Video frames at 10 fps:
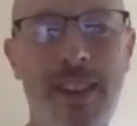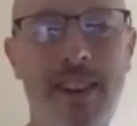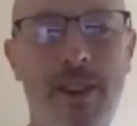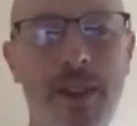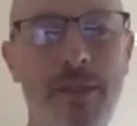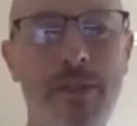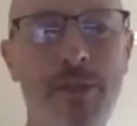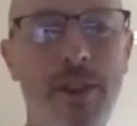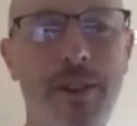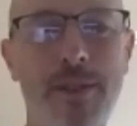you know even if
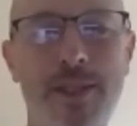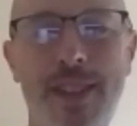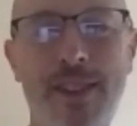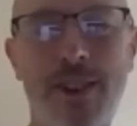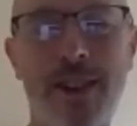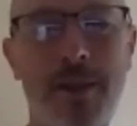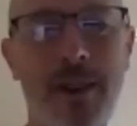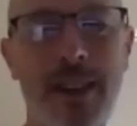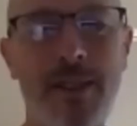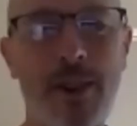we don't have a state
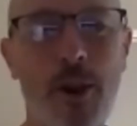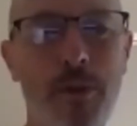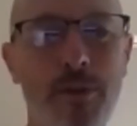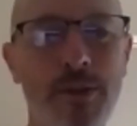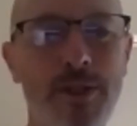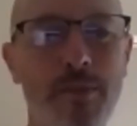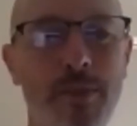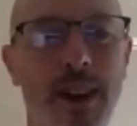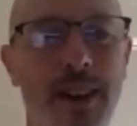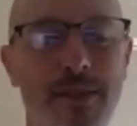tournament, they, are hoping for some
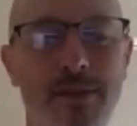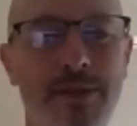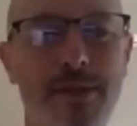kind of